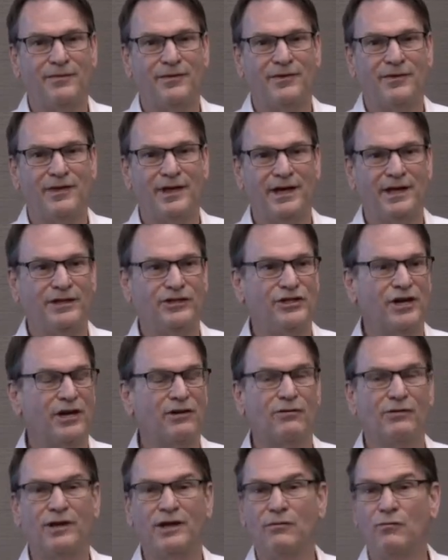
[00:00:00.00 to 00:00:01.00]
They
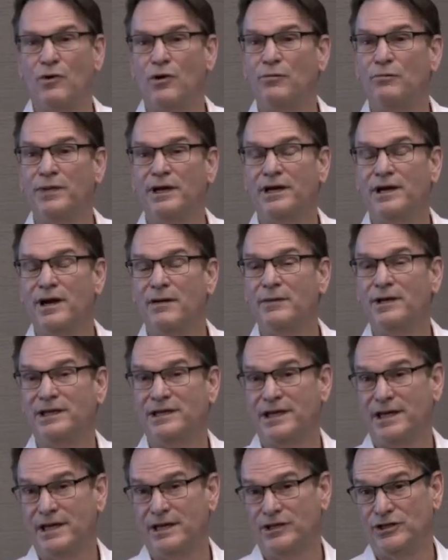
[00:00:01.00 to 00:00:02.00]
generally won't be coming to
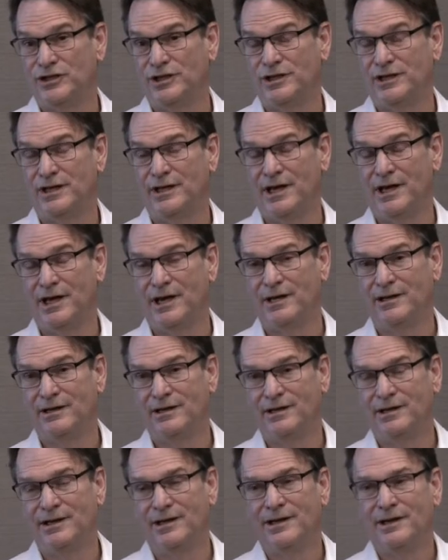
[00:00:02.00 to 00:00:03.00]

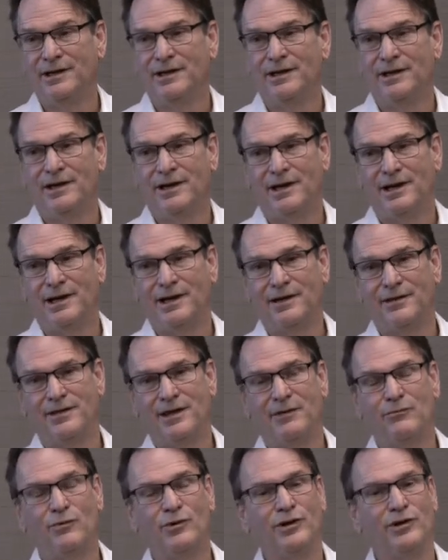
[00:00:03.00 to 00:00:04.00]
AGTA.
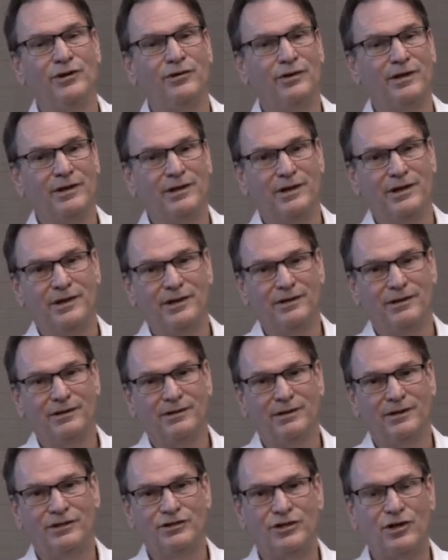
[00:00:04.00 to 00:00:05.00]
Then we're doing
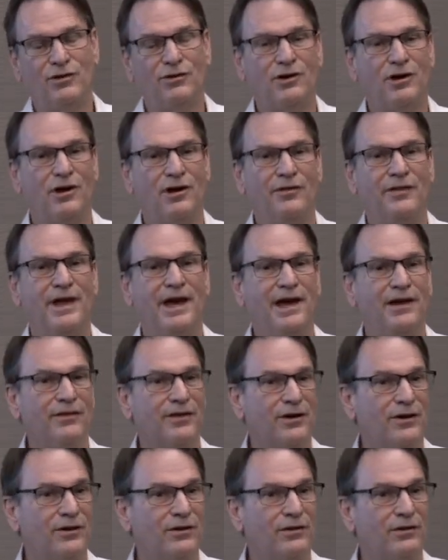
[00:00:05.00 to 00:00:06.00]
a show called the
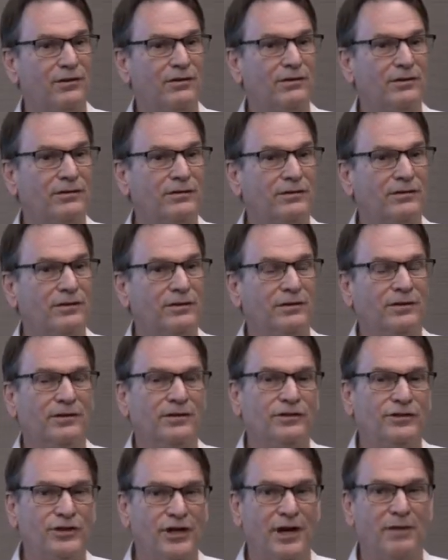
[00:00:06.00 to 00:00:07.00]
Ethical
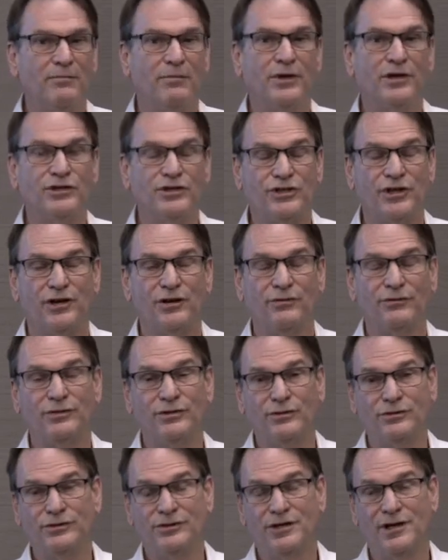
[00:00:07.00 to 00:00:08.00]
Gem Show
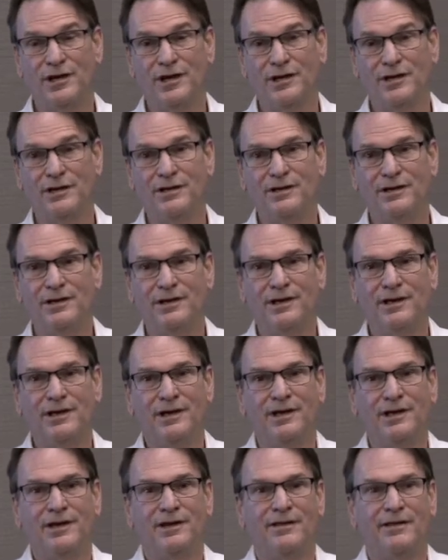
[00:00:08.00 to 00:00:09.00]
Tucson.
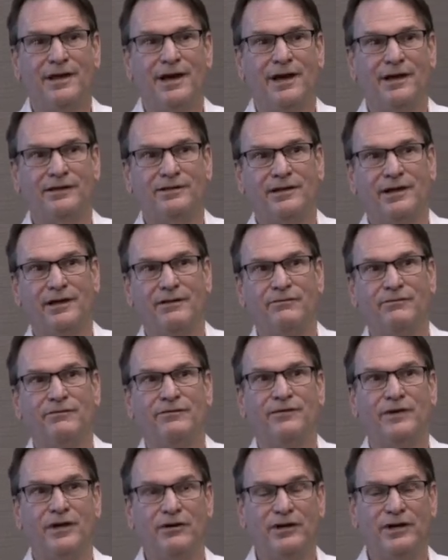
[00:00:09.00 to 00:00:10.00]
That's a
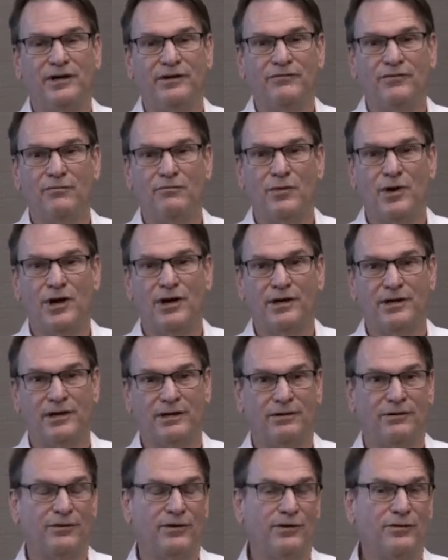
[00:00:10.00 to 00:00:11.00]
very different
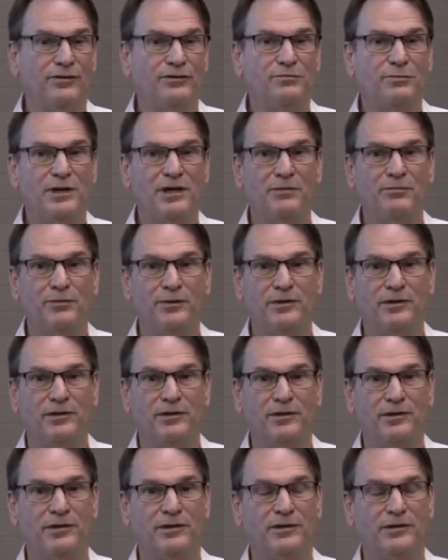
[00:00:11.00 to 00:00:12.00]
market. Those people
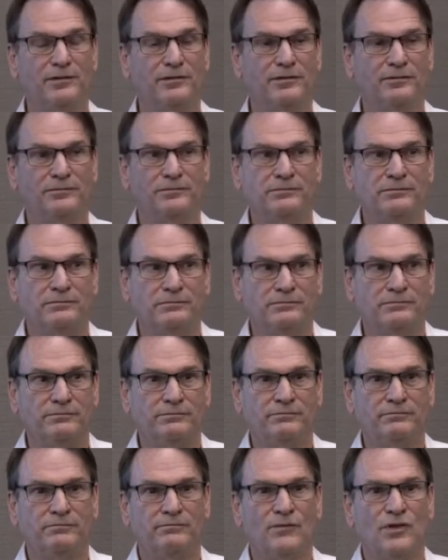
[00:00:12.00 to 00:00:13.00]
are
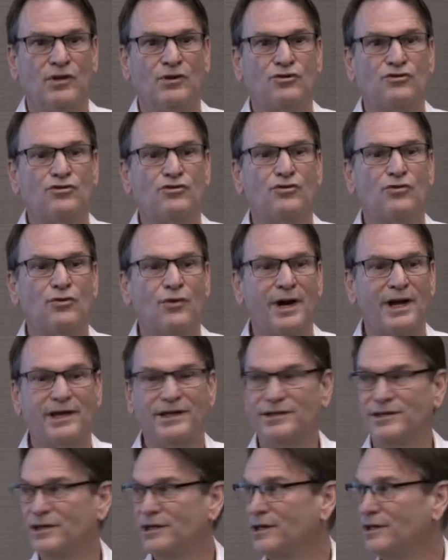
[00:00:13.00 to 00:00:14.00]

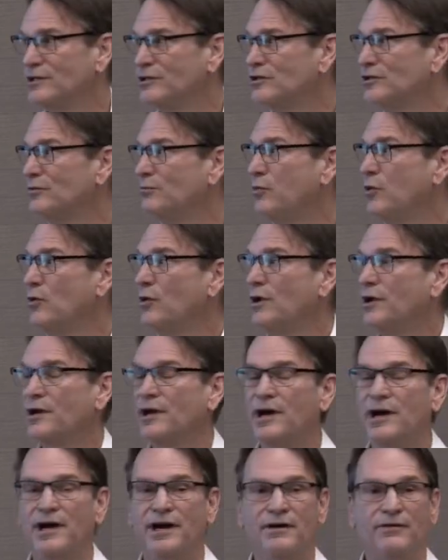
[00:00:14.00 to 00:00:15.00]
crazy in support
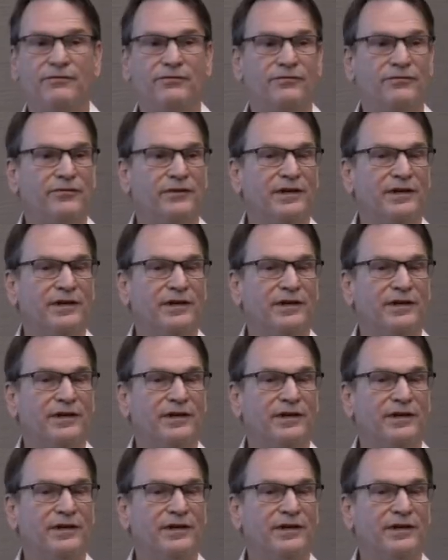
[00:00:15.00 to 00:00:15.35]
of